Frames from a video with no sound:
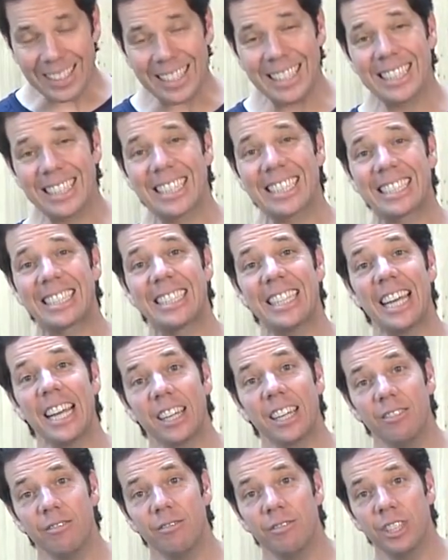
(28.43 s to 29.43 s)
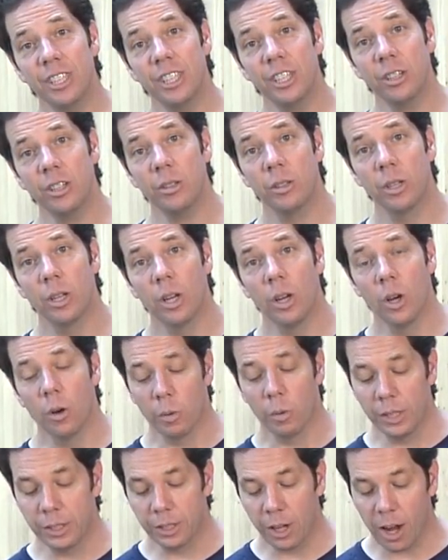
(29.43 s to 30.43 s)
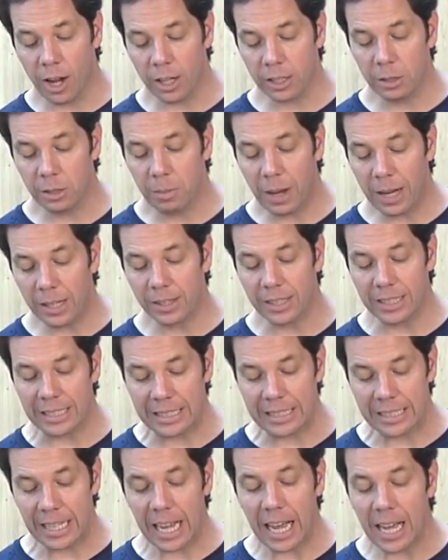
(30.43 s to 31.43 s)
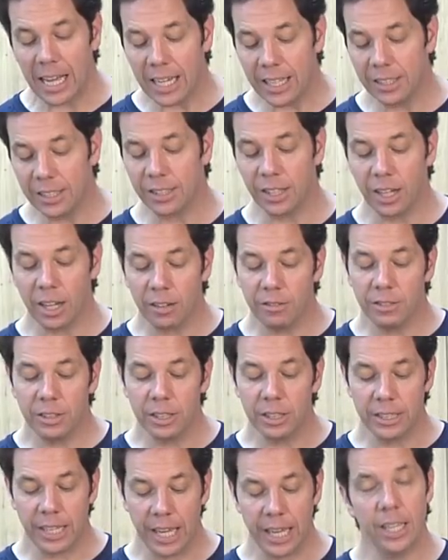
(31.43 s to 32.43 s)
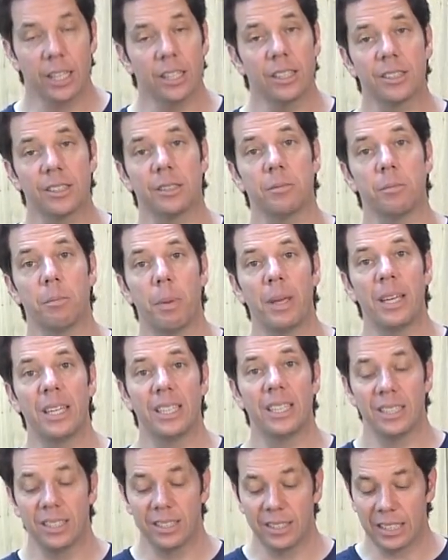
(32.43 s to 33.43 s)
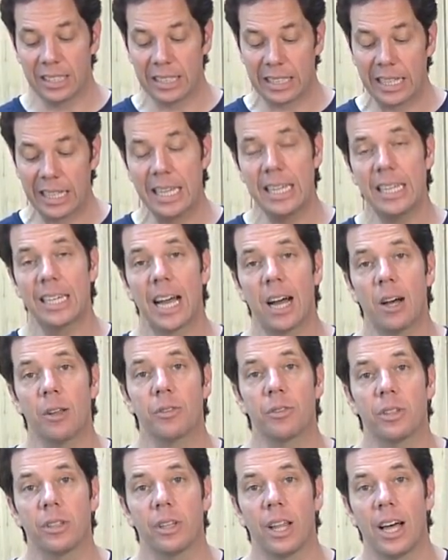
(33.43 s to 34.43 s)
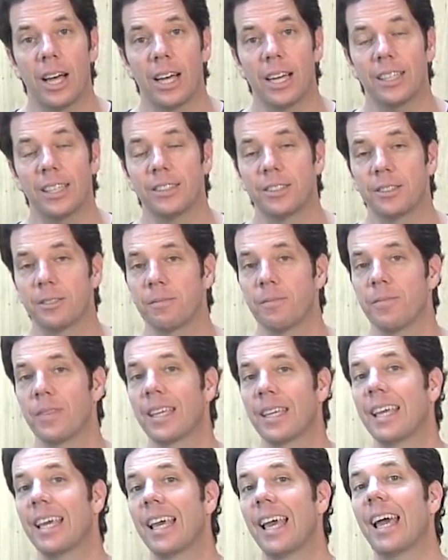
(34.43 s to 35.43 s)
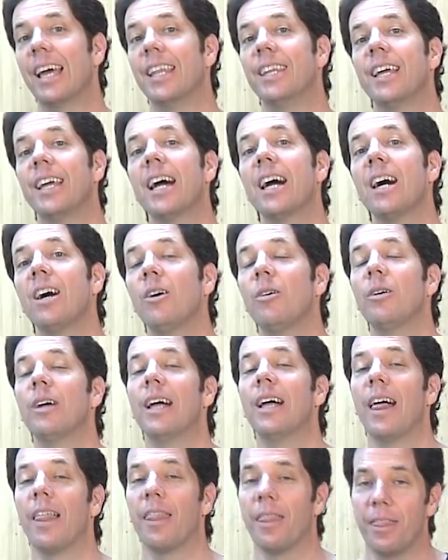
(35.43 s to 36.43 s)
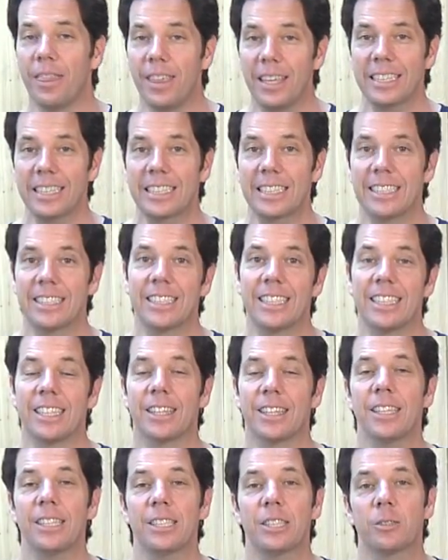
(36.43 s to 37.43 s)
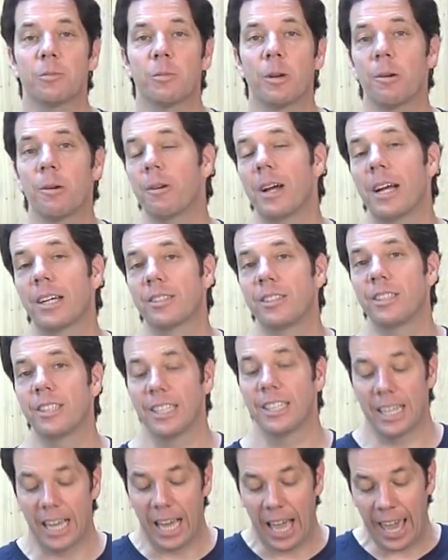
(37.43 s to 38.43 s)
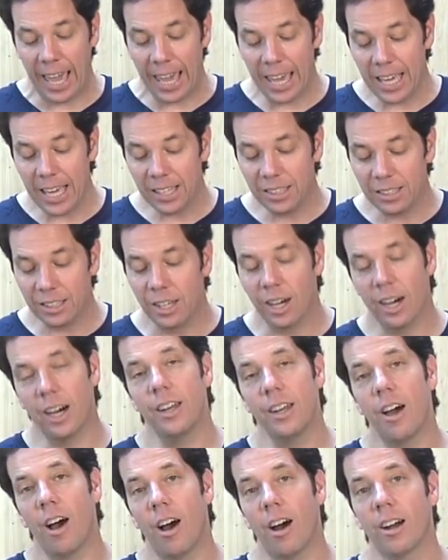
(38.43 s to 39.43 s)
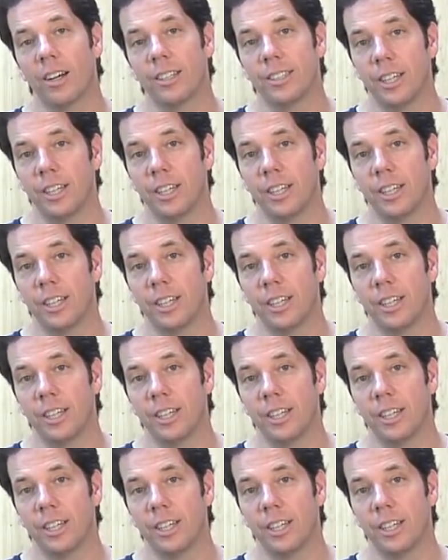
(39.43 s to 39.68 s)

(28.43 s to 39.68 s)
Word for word: In the second video, we talked about the size of the tails and pins and laying out the lines. And now, this is it. This is where we're actually going to hand cut our